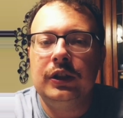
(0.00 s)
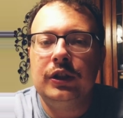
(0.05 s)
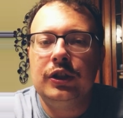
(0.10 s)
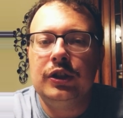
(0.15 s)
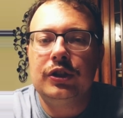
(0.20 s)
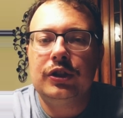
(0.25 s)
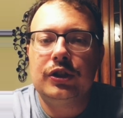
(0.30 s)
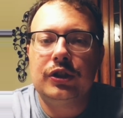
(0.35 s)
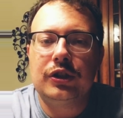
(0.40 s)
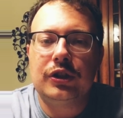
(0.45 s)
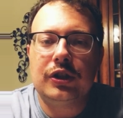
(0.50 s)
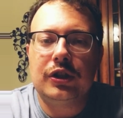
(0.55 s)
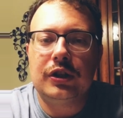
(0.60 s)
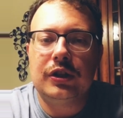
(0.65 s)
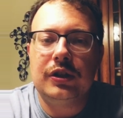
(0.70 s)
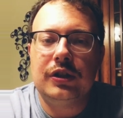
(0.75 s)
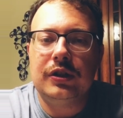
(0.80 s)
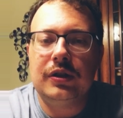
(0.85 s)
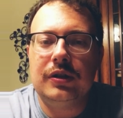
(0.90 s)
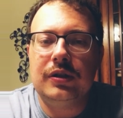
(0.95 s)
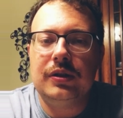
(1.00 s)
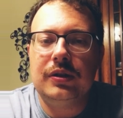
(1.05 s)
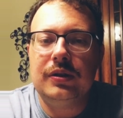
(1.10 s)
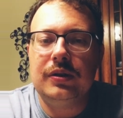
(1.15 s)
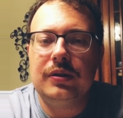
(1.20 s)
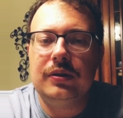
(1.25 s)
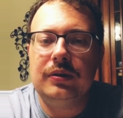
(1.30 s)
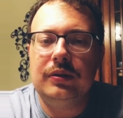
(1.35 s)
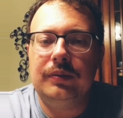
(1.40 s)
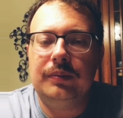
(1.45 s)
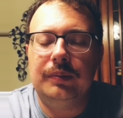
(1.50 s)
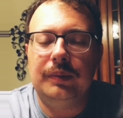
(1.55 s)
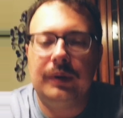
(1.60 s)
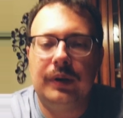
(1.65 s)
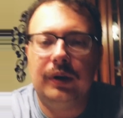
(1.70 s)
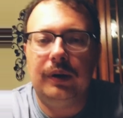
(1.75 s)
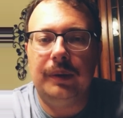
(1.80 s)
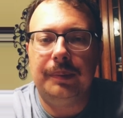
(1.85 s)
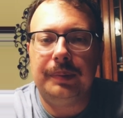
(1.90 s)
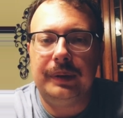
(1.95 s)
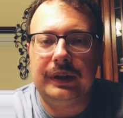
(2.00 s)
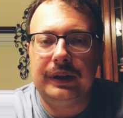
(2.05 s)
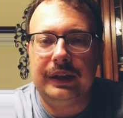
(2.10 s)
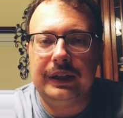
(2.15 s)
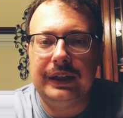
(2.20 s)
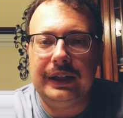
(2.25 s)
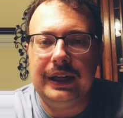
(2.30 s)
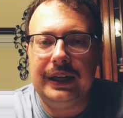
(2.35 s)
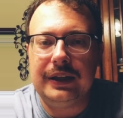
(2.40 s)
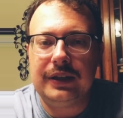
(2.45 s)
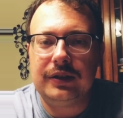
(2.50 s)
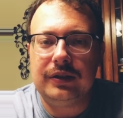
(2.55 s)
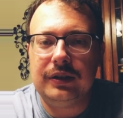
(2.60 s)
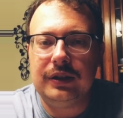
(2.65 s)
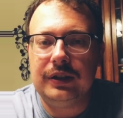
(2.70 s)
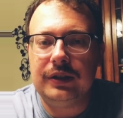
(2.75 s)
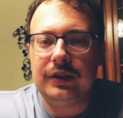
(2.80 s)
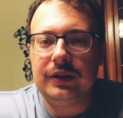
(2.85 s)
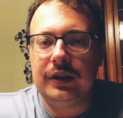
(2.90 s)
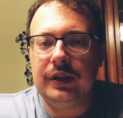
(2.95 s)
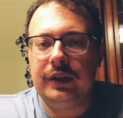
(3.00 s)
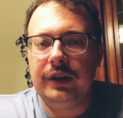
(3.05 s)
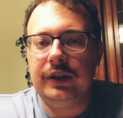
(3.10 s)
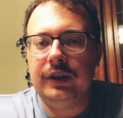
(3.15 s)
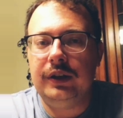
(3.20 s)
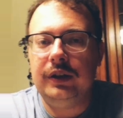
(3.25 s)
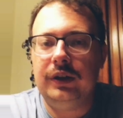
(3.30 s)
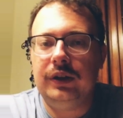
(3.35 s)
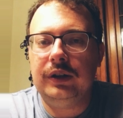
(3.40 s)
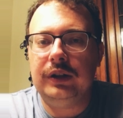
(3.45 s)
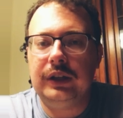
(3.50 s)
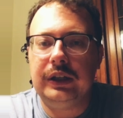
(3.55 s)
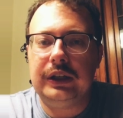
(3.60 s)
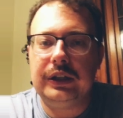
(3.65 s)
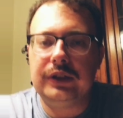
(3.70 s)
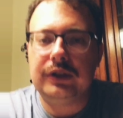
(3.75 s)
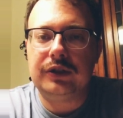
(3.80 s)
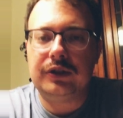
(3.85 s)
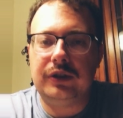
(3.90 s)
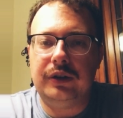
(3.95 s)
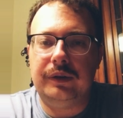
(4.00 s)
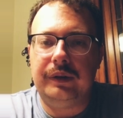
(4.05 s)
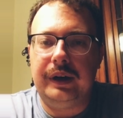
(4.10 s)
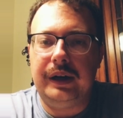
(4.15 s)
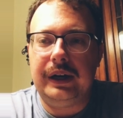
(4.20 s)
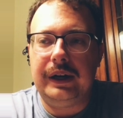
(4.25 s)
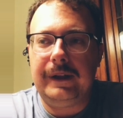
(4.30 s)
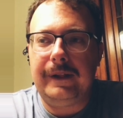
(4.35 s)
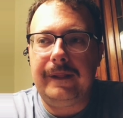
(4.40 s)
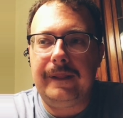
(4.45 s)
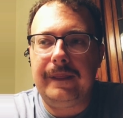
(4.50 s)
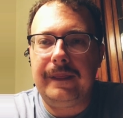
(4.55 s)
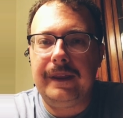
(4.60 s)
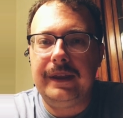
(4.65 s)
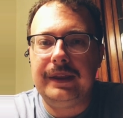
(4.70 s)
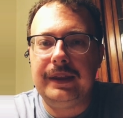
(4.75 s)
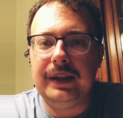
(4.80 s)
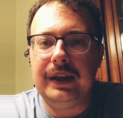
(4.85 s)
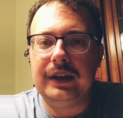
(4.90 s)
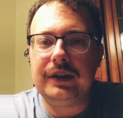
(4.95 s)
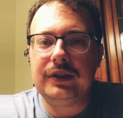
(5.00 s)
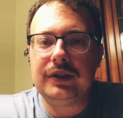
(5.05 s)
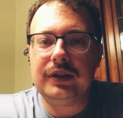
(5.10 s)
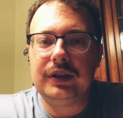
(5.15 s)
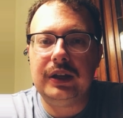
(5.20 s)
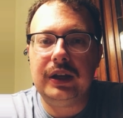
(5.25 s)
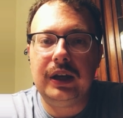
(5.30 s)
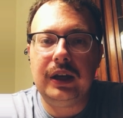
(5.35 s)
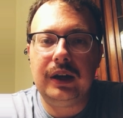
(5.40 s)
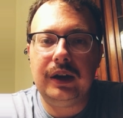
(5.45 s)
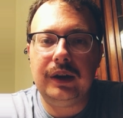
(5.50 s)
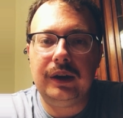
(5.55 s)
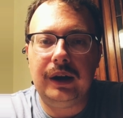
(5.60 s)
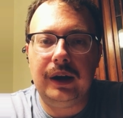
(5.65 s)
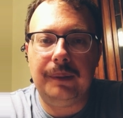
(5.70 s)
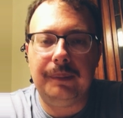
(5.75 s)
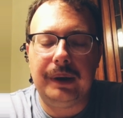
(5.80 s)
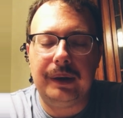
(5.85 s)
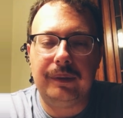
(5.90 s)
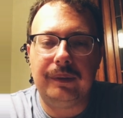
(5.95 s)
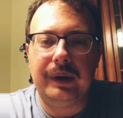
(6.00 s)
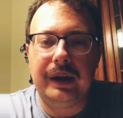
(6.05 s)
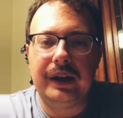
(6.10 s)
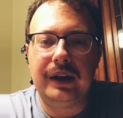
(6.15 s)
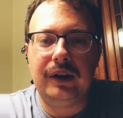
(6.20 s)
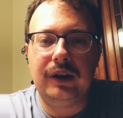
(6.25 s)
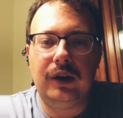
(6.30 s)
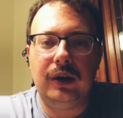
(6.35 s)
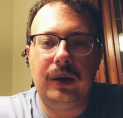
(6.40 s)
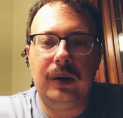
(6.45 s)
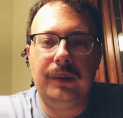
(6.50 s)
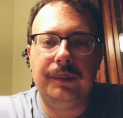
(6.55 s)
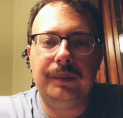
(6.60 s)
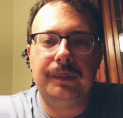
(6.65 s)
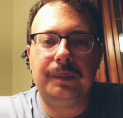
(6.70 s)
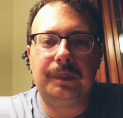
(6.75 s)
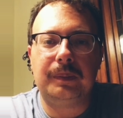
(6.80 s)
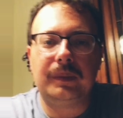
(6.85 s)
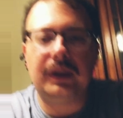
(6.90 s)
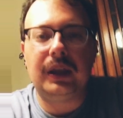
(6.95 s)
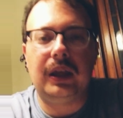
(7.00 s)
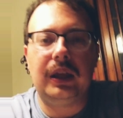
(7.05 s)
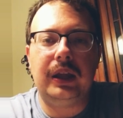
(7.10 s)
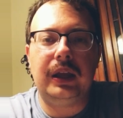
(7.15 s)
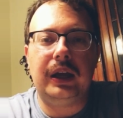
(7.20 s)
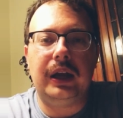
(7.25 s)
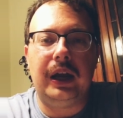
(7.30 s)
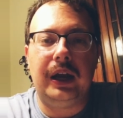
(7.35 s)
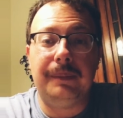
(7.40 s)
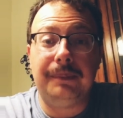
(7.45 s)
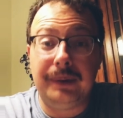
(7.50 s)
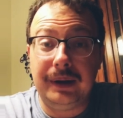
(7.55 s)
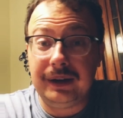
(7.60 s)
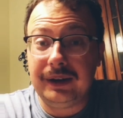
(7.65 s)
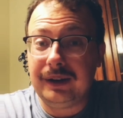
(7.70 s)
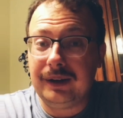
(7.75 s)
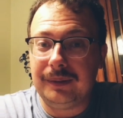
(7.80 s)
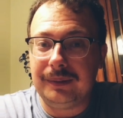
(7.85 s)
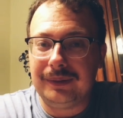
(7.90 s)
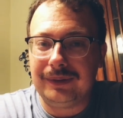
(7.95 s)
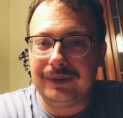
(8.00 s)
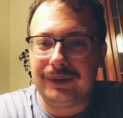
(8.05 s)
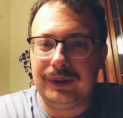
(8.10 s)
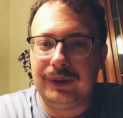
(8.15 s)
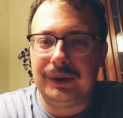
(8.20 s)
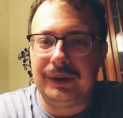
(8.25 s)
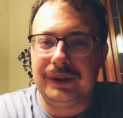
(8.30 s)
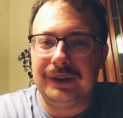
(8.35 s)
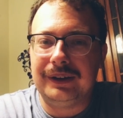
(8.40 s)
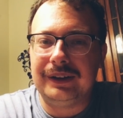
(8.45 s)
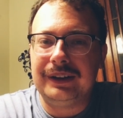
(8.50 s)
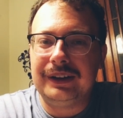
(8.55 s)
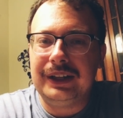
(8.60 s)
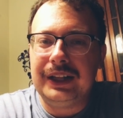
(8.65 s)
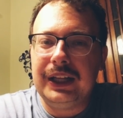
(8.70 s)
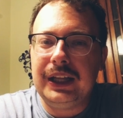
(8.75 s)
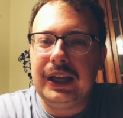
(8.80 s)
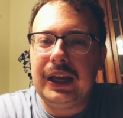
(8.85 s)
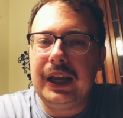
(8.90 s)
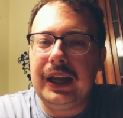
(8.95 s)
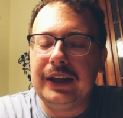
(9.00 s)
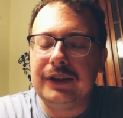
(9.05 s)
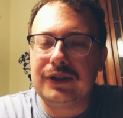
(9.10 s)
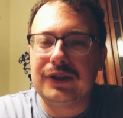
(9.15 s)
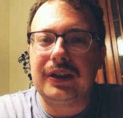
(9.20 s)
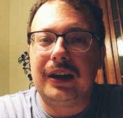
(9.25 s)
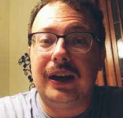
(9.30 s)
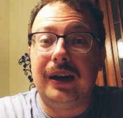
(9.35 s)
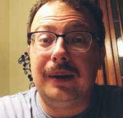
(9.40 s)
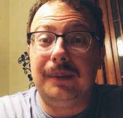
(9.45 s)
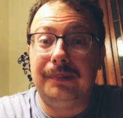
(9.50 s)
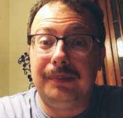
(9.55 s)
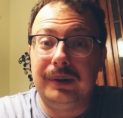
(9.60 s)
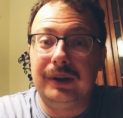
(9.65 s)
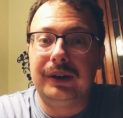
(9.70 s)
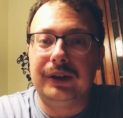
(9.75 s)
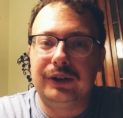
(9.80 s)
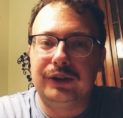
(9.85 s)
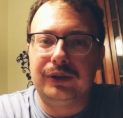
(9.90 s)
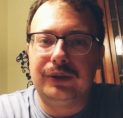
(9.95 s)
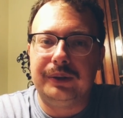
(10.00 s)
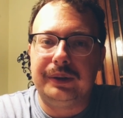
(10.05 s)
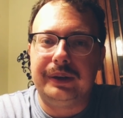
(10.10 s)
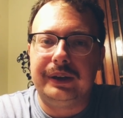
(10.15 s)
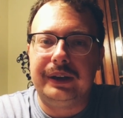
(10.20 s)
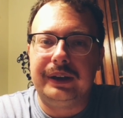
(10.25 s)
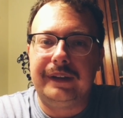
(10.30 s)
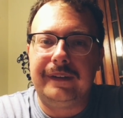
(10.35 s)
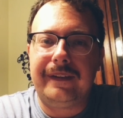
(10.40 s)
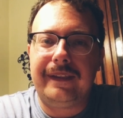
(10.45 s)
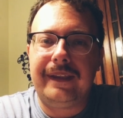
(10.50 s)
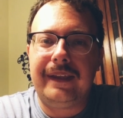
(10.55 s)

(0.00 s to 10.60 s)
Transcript: So we'll go up on our next list here. So the next thing on my way home, I've been here before. It's Burgatory.